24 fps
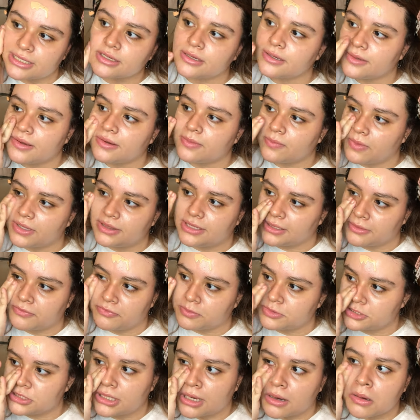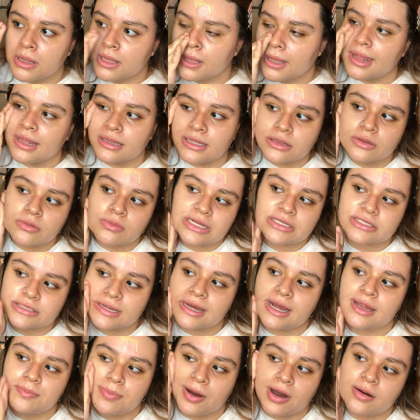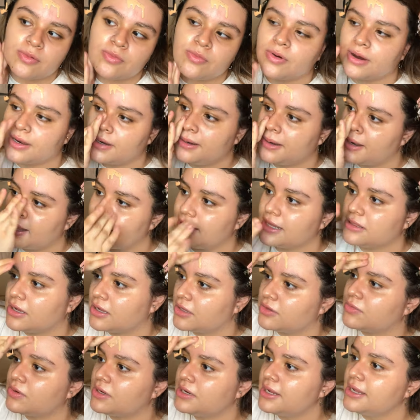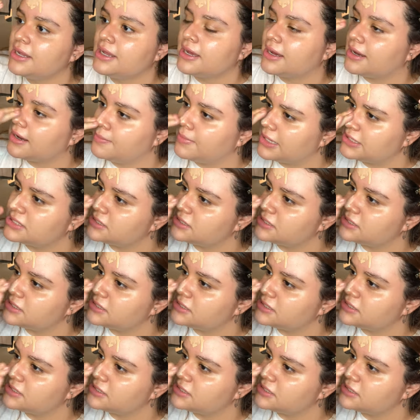I was just talking about how I got all my Chanel products and all of that,